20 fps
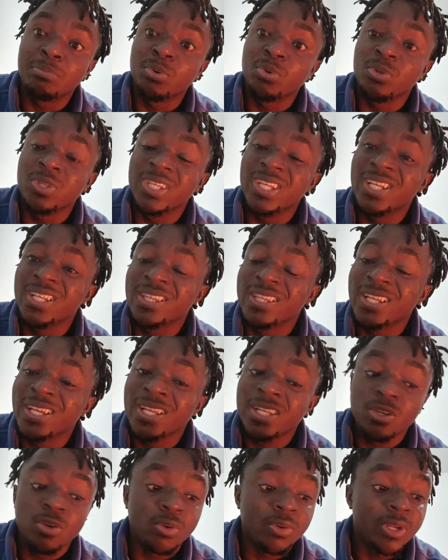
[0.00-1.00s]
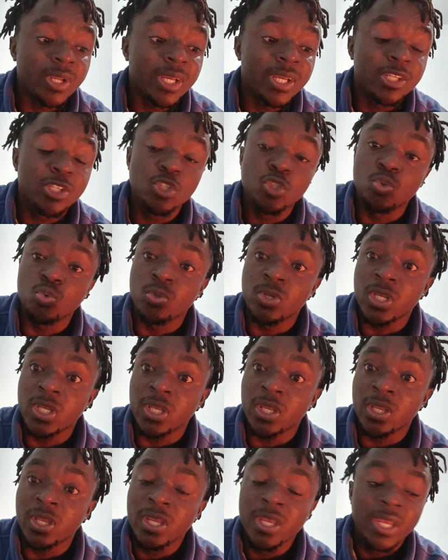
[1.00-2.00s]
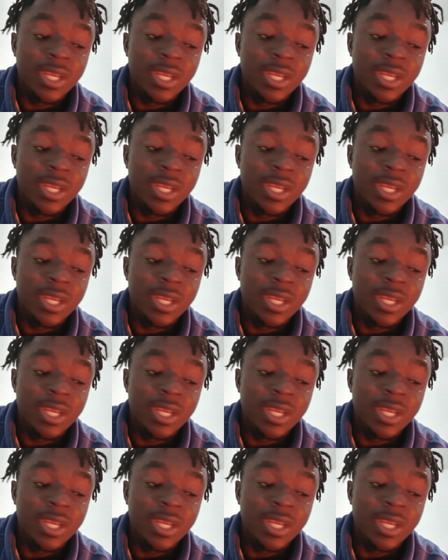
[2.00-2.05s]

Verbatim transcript: protected on earth today.